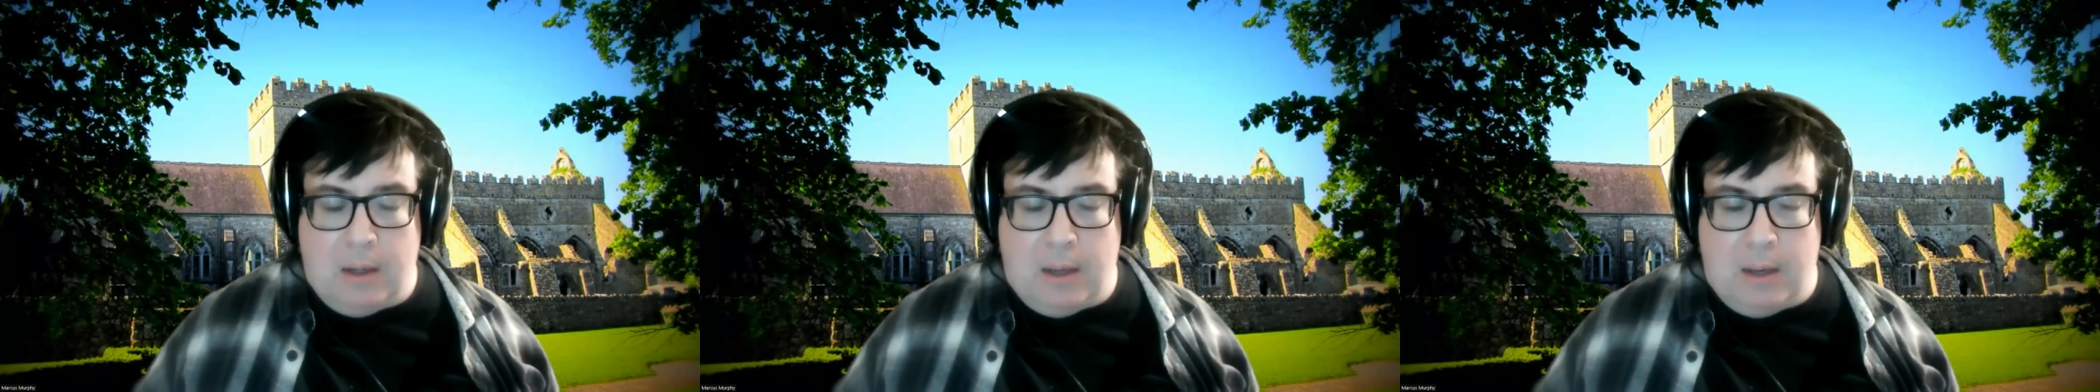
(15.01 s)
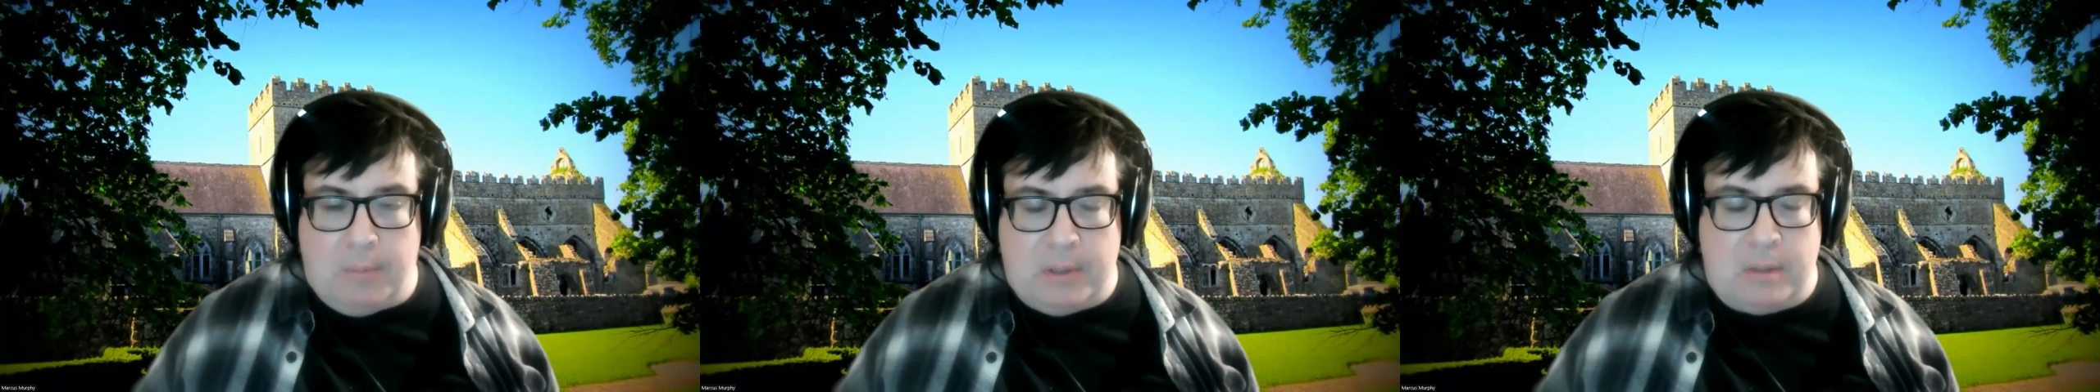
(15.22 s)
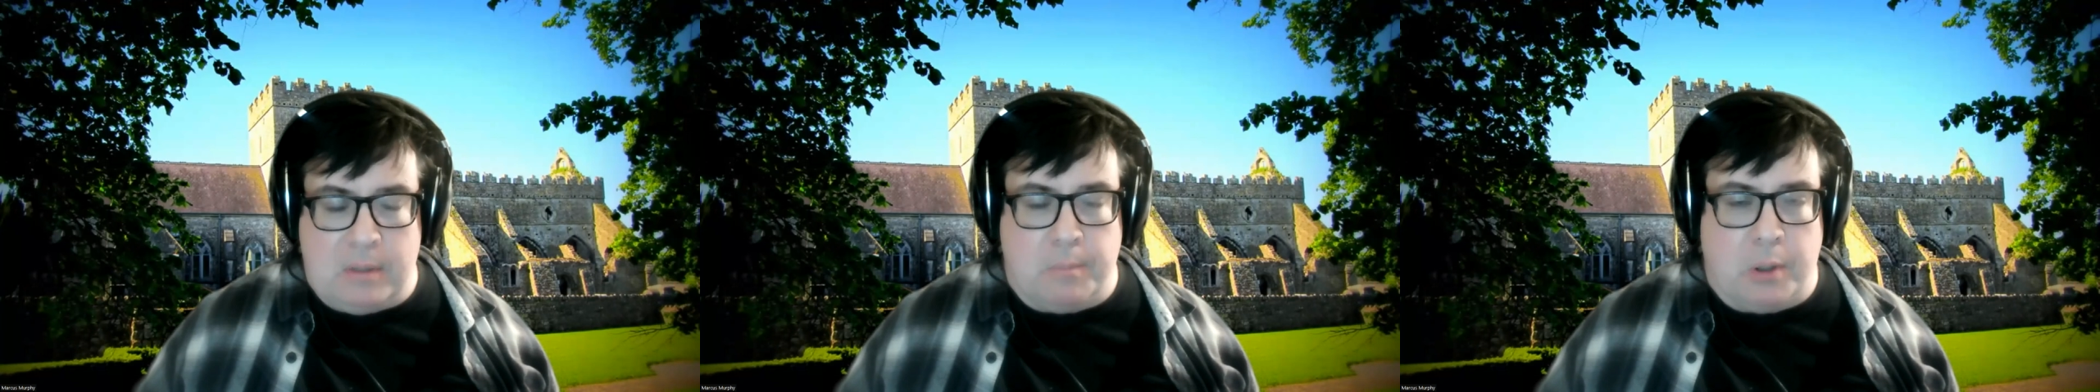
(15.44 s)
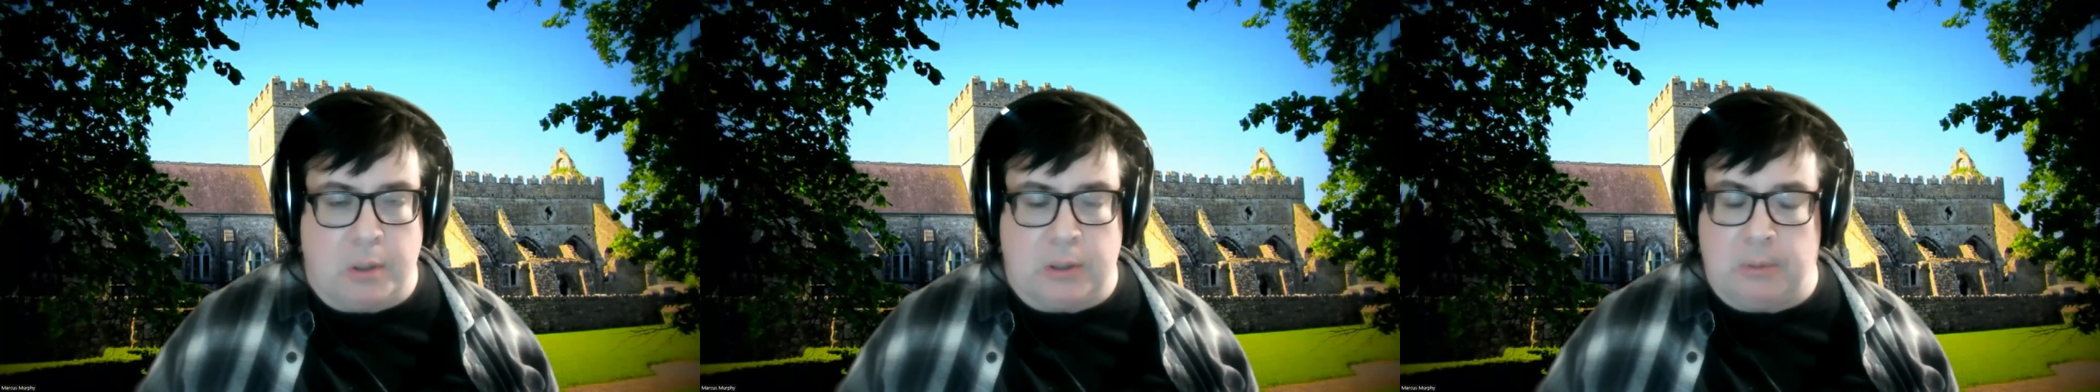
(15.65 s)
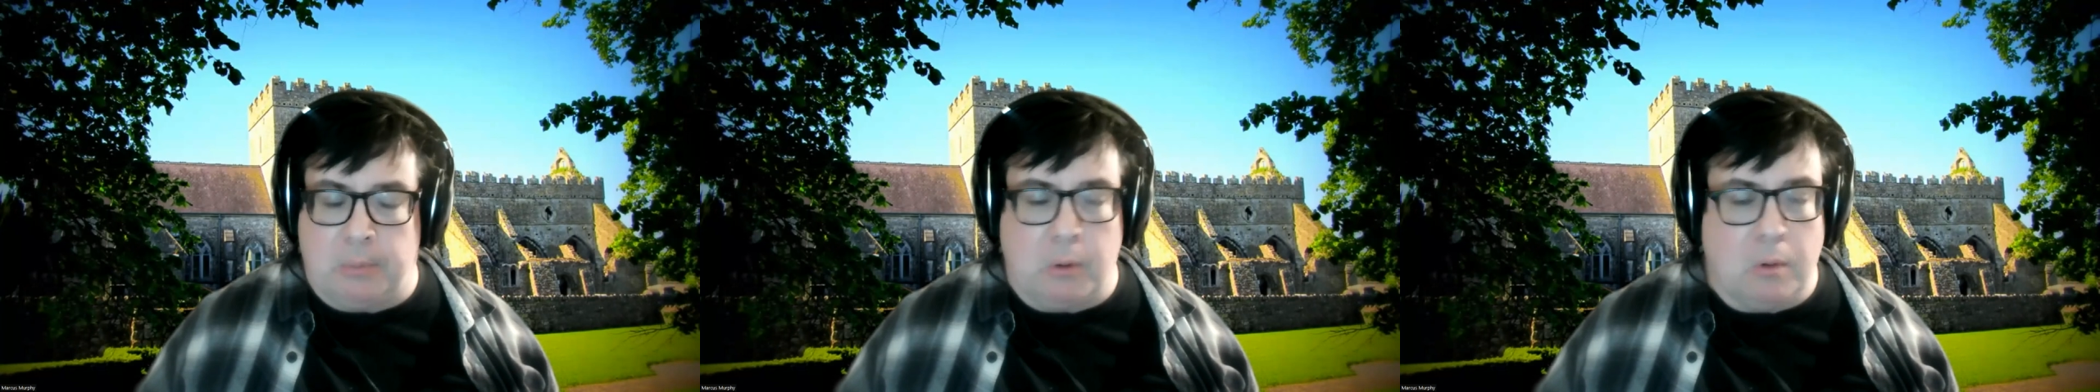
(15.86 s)
Um, it's
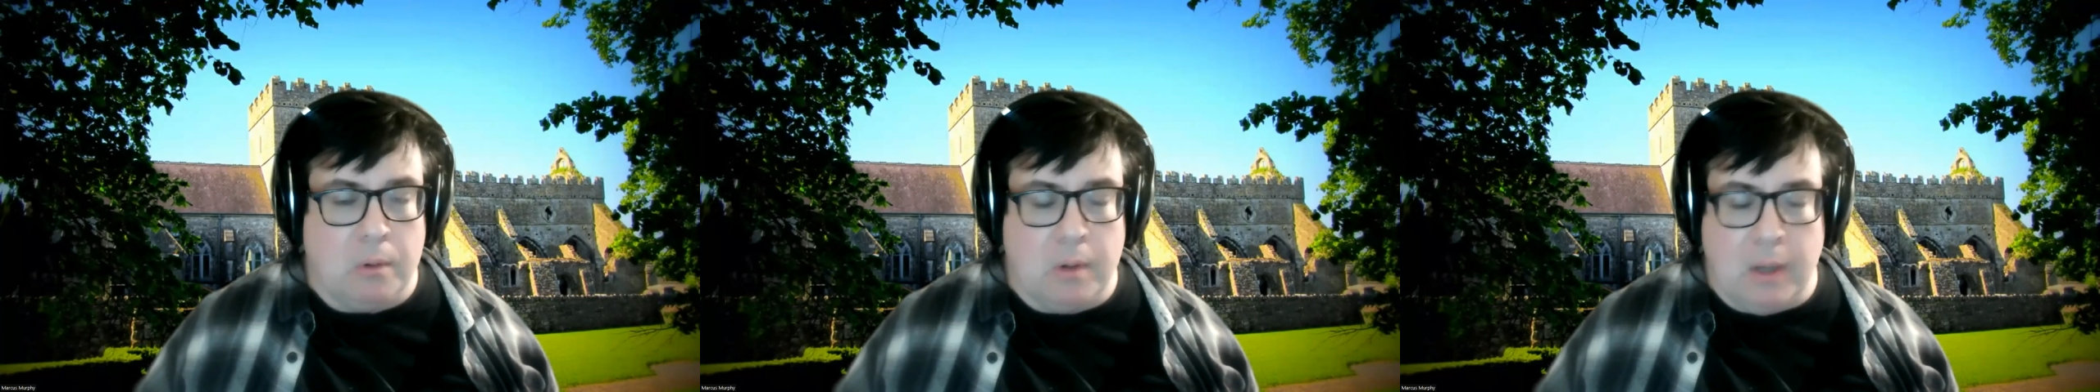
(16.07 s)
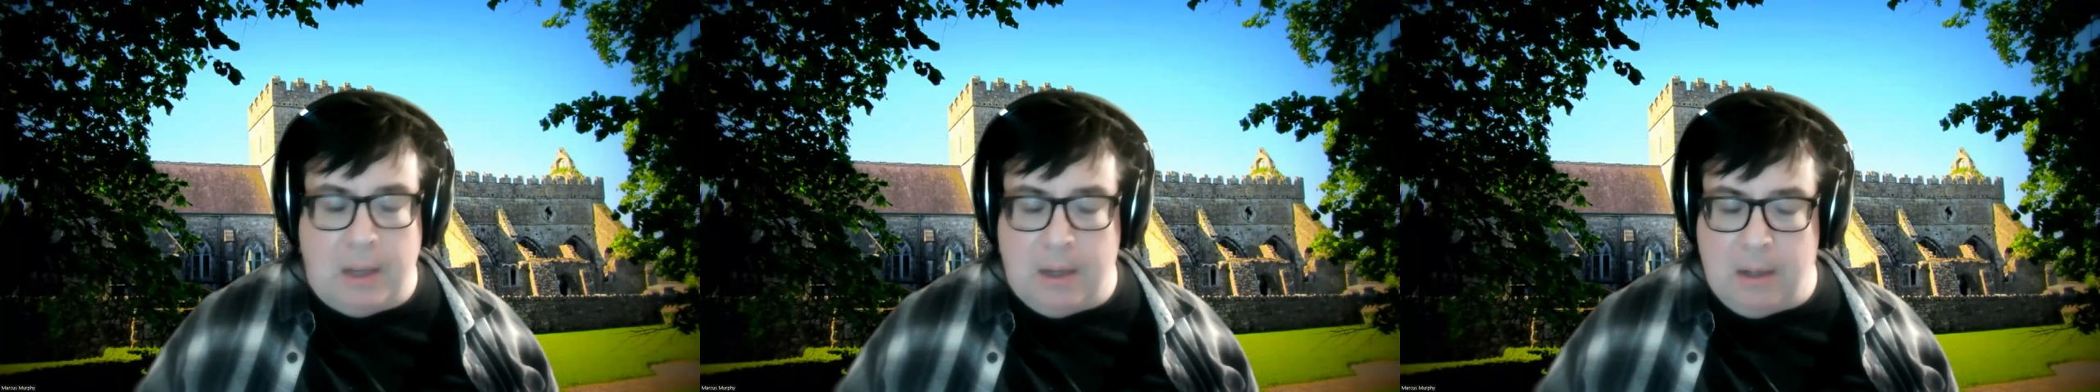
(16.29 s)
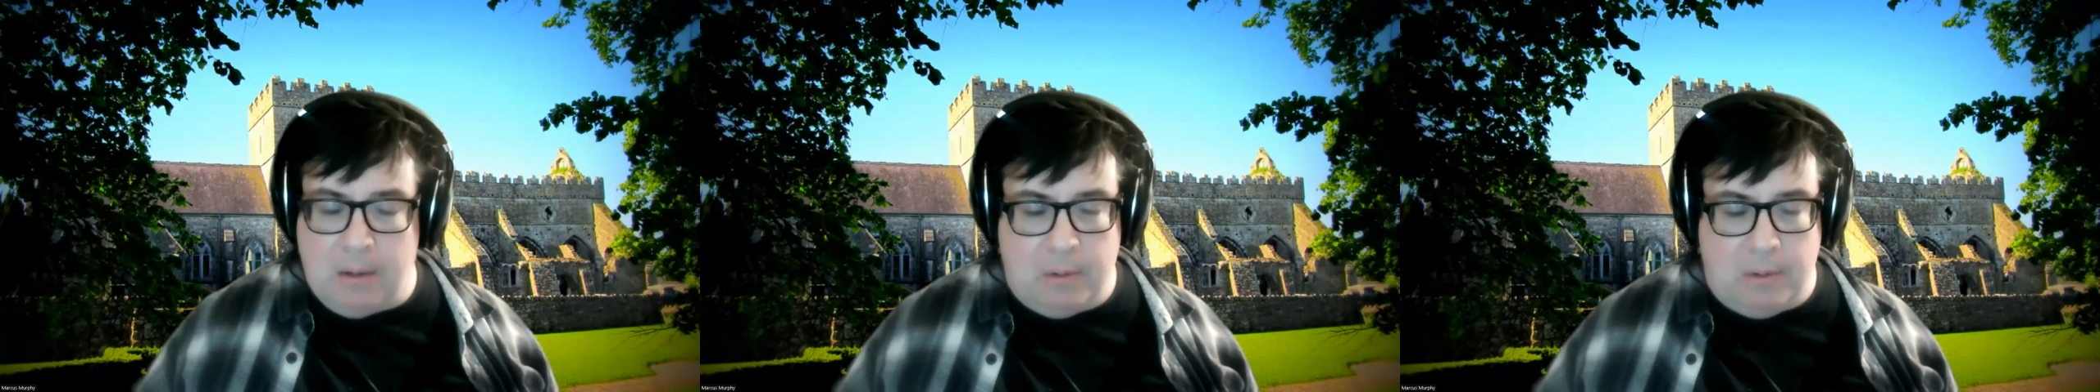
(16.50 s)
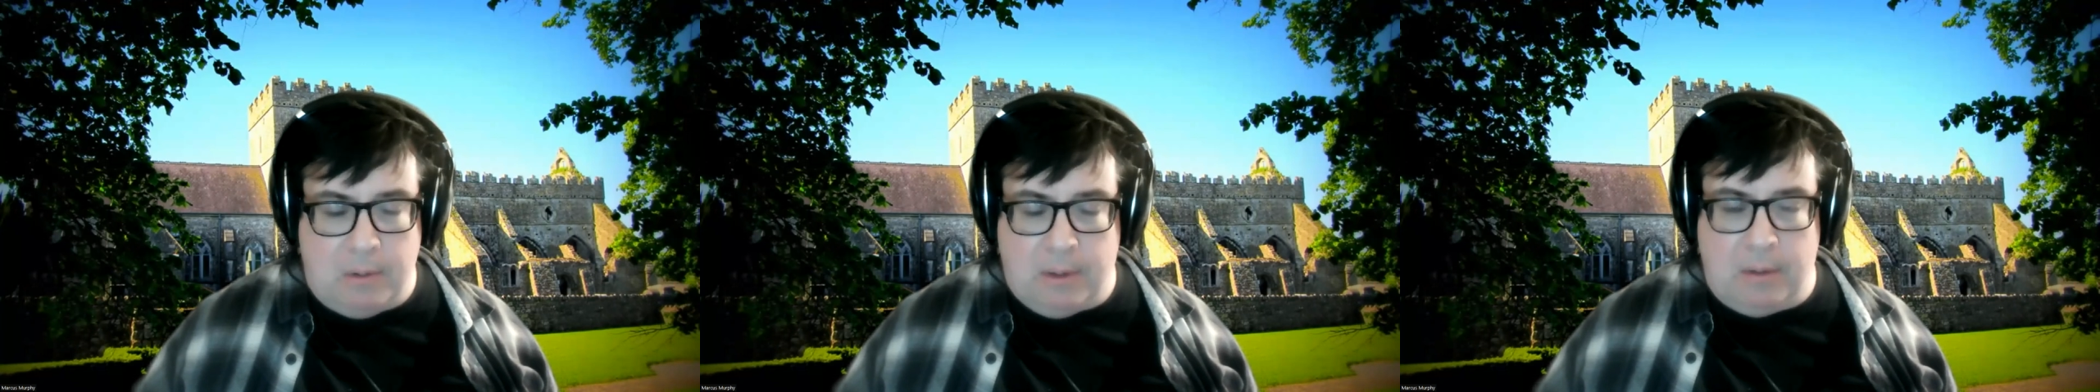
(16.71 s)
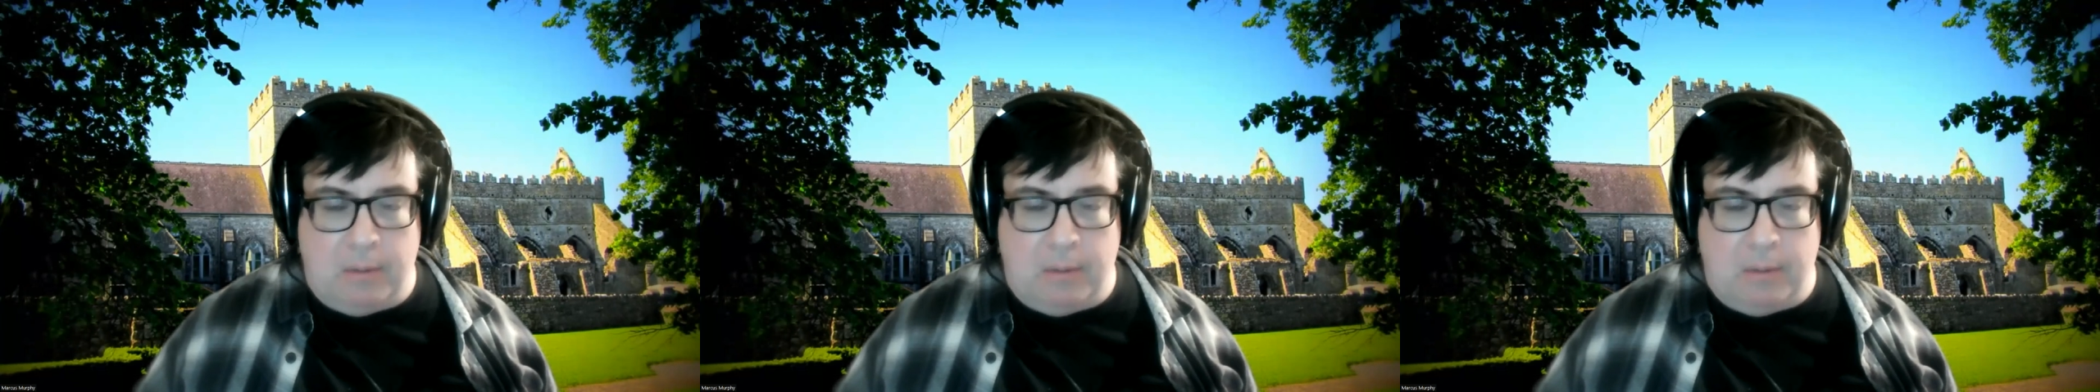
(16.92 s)
impossible. Uh,